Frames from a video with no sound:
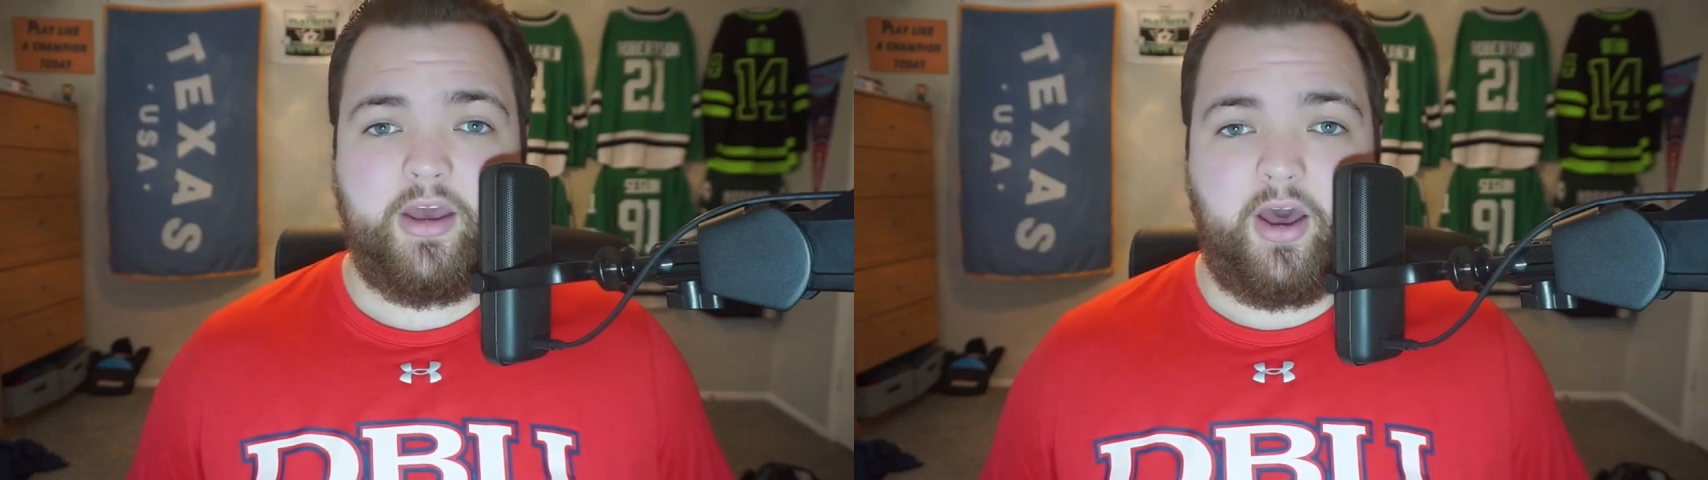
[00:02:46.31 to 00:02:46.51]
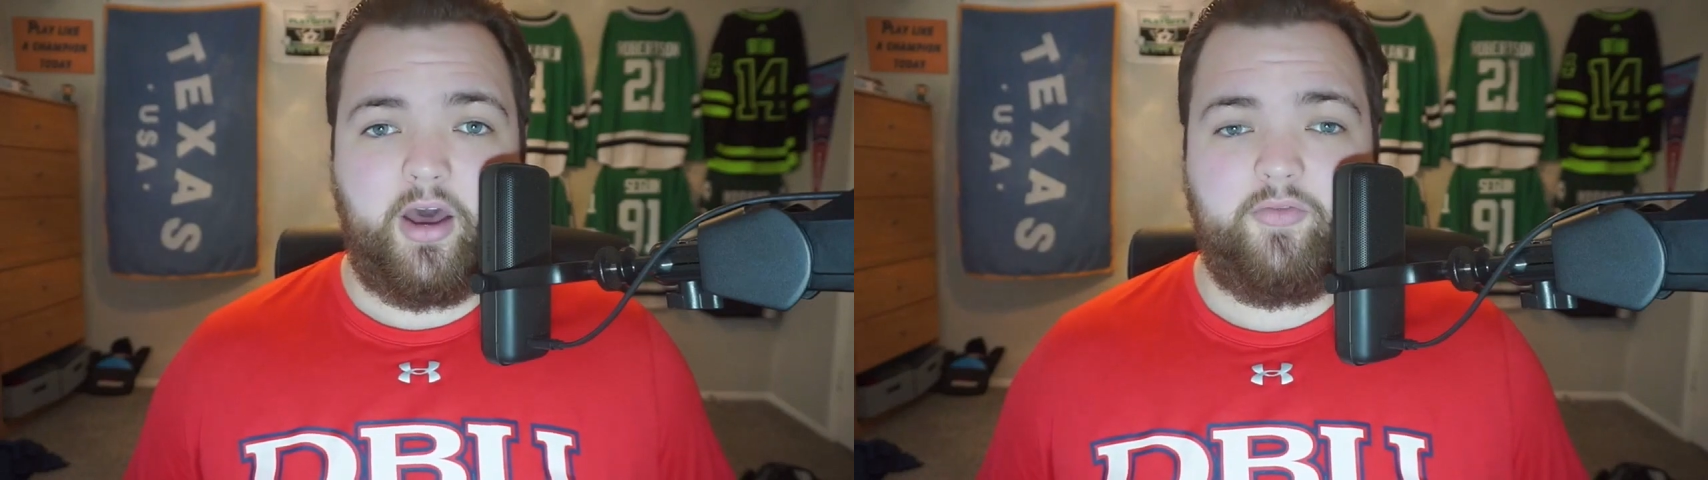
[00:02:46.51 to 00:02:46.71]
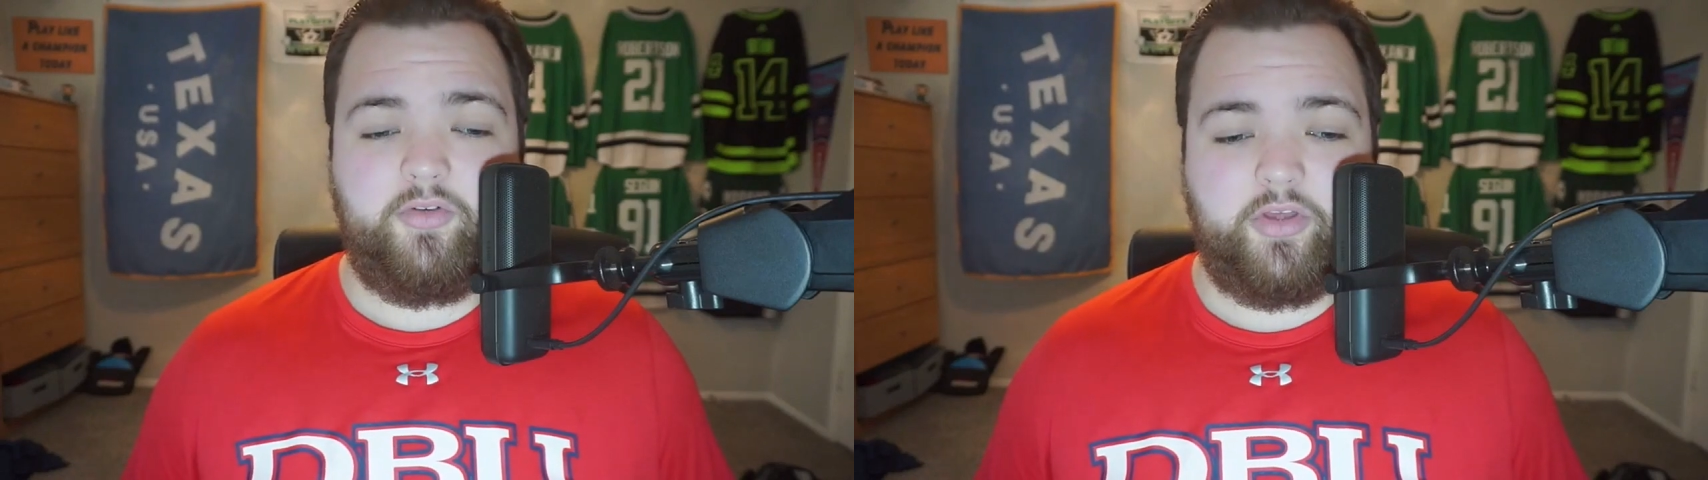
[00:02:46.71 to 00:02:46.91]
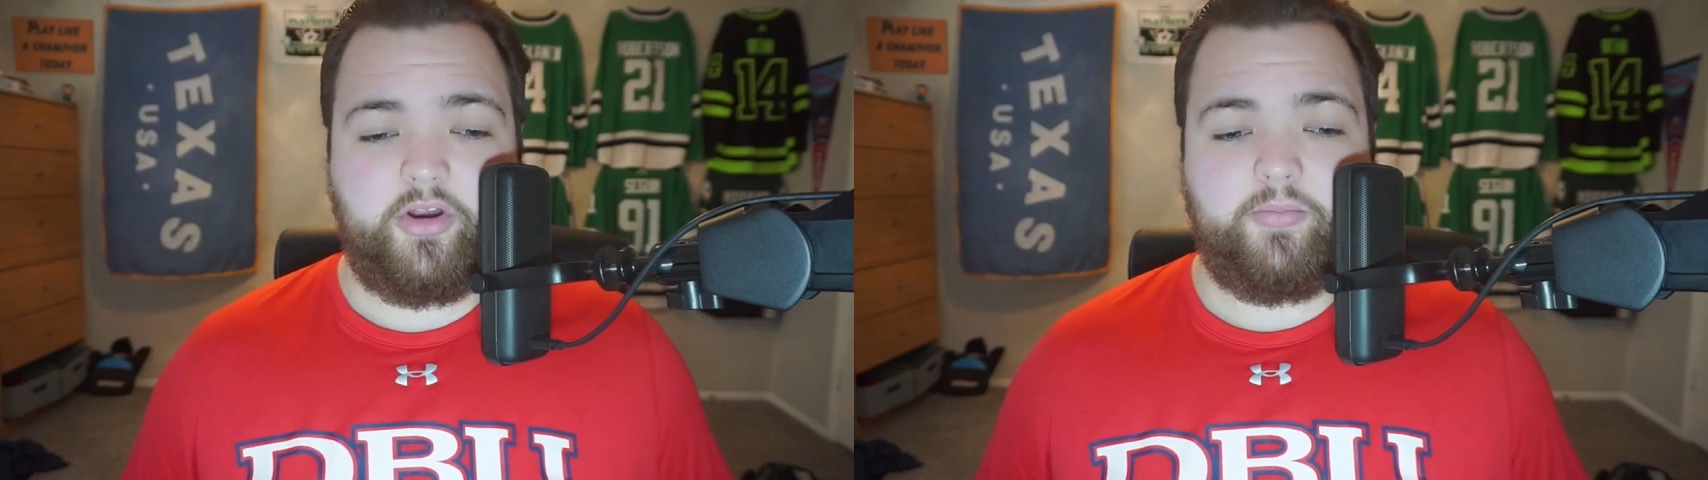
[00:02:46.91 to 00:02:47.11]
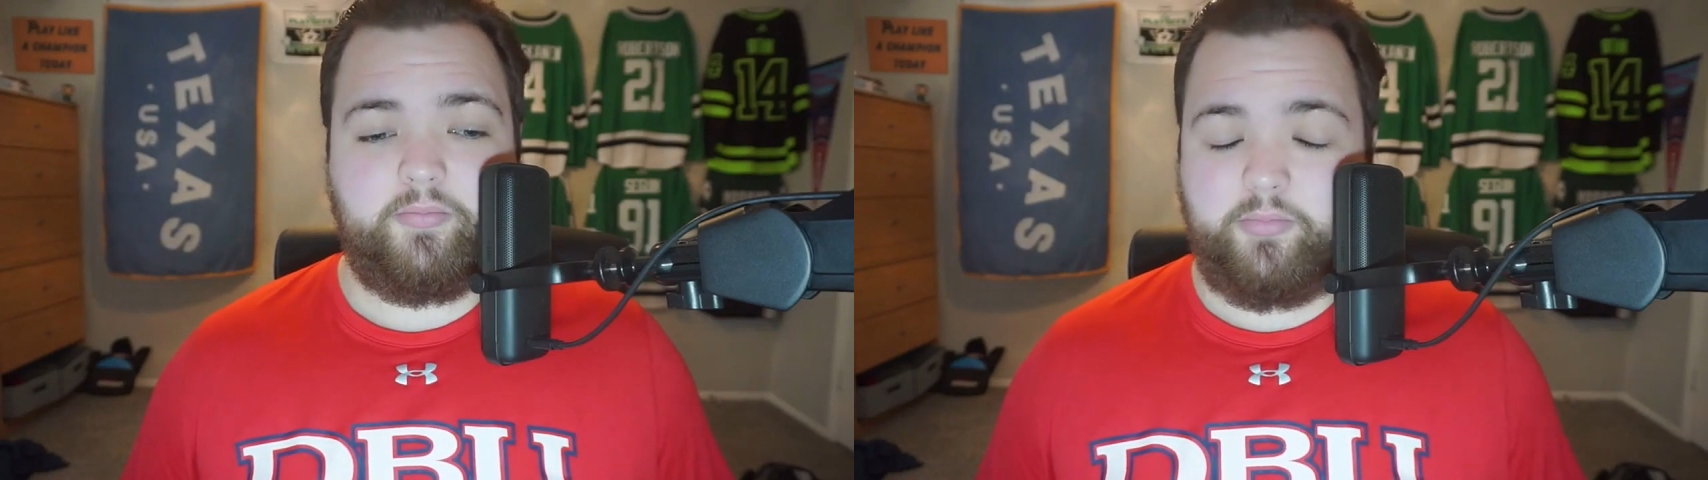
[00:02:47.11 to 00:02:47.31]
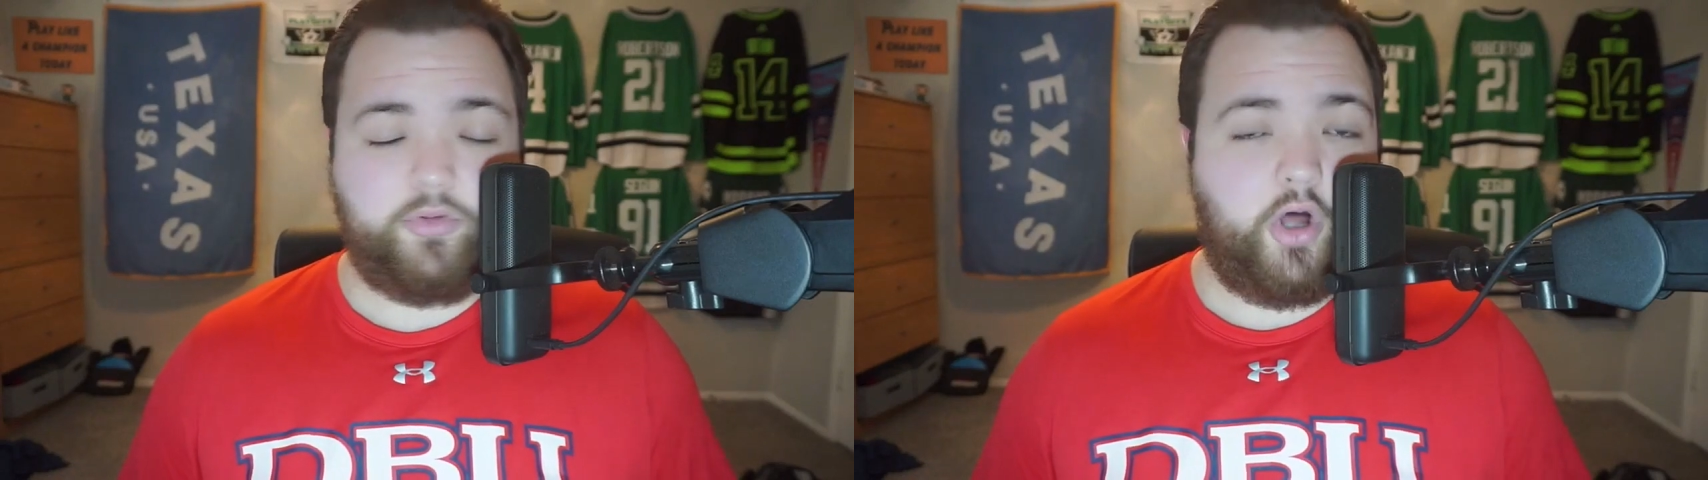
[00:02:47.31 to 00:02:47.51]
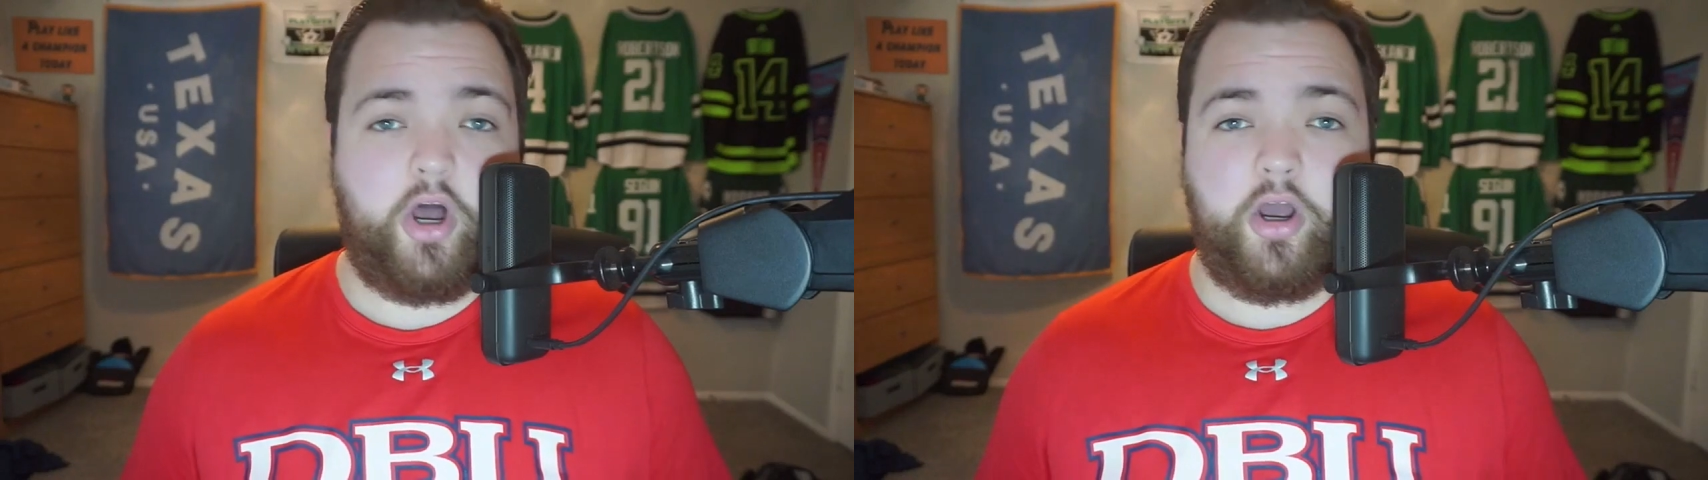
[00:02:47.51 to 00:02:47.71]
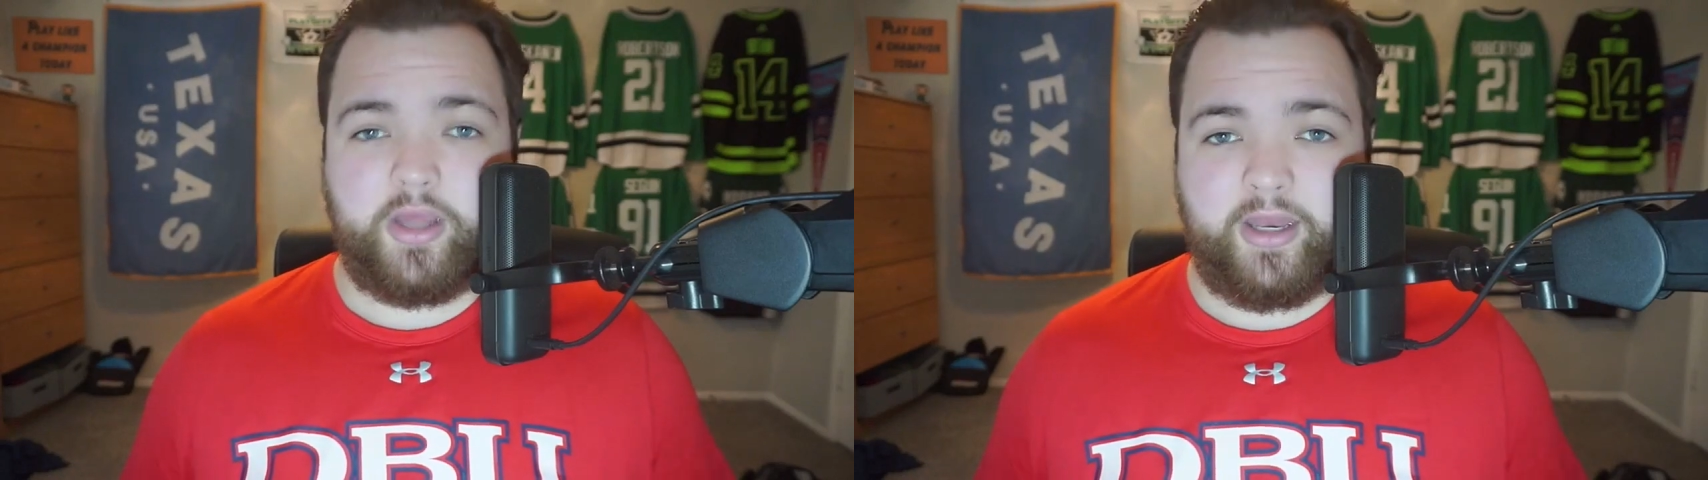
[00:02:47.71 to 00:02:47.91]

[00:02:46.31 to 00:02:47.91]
of their long and